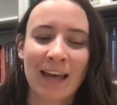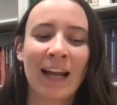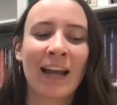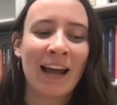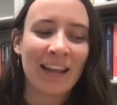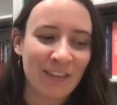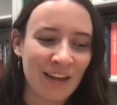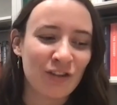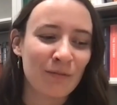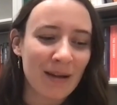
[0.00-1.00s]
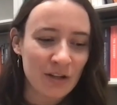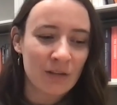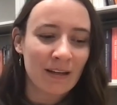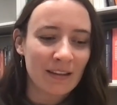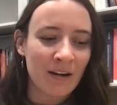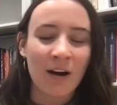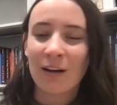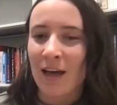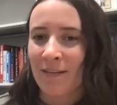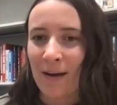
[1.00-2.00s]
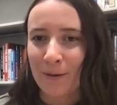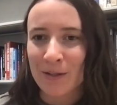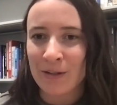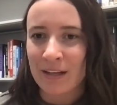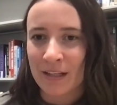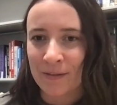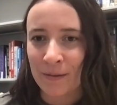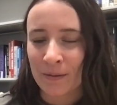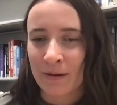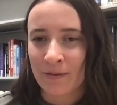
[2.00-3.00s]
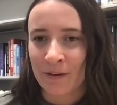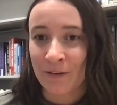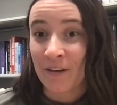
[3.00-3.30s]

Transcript: And I should mention, right, there are a lot of opportunities for